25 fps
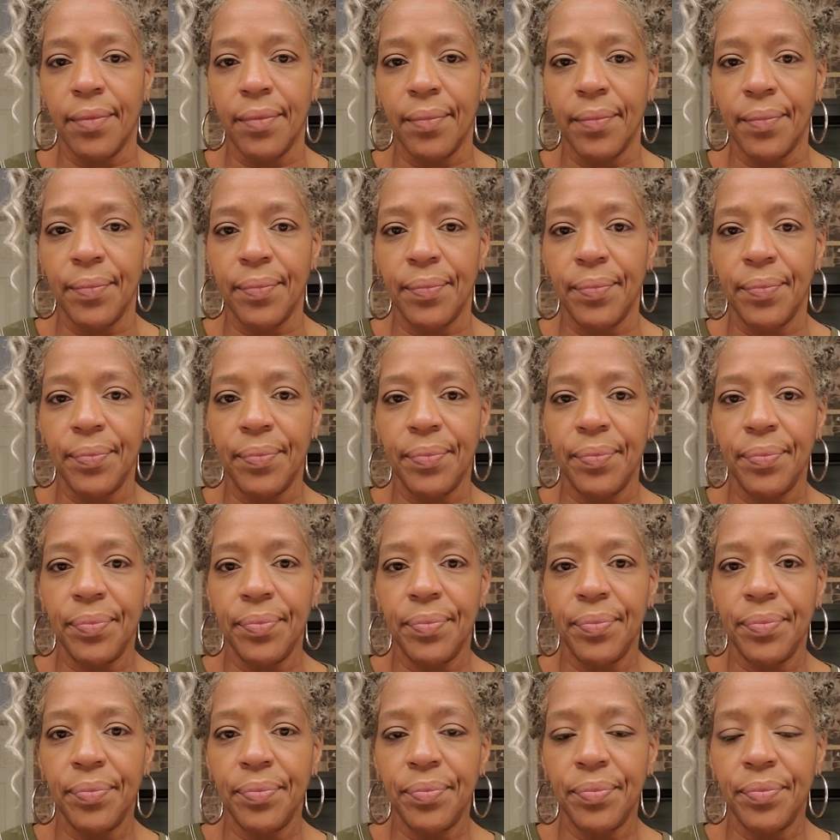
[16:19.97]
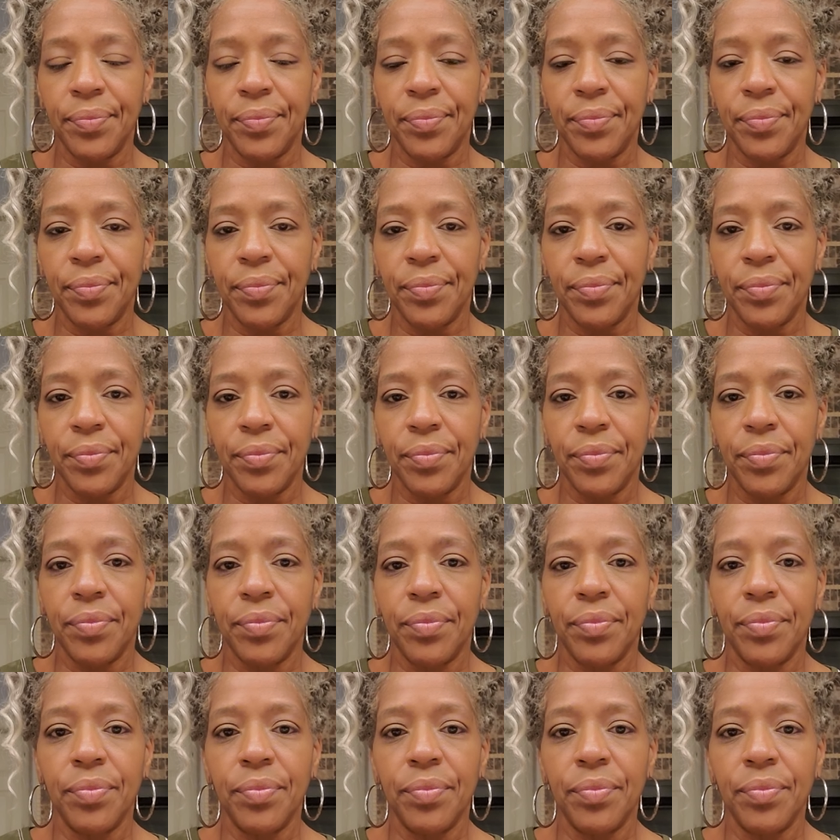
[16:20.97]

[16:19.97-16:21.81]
(silence)